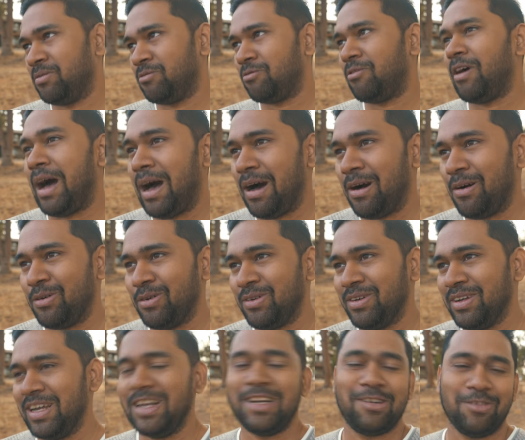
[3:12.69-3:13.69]
Wow,
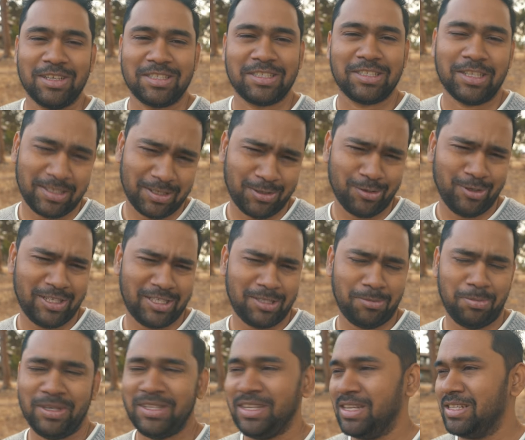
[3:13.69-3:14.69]
it was such a good
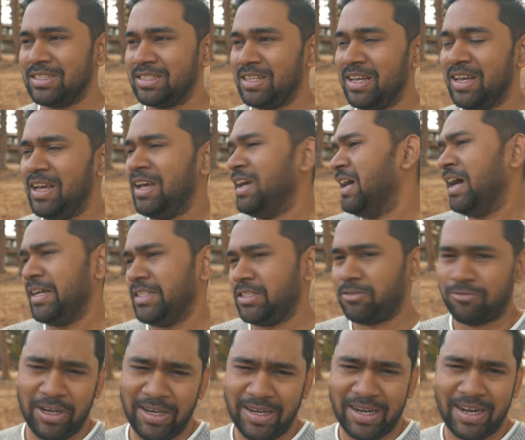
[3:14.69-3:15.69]
experience. I
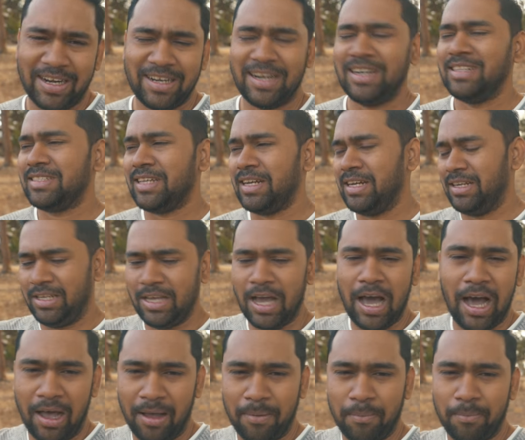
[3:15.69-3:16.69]
just went ahead and said,
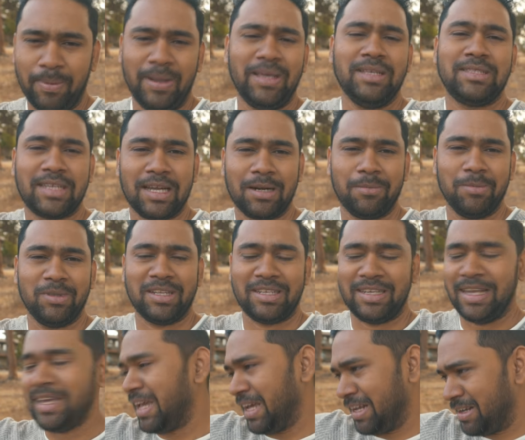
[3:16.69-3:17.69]
"Yeah, please get me the
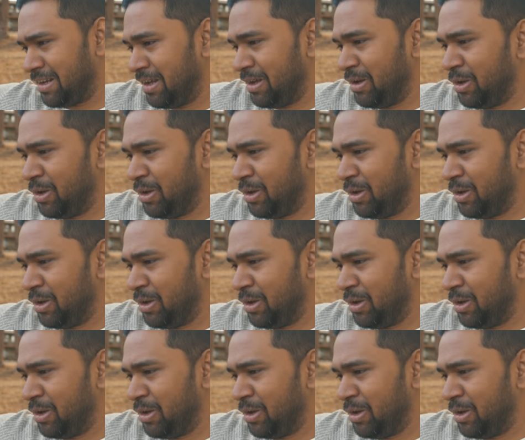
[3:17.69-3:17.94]
ticket.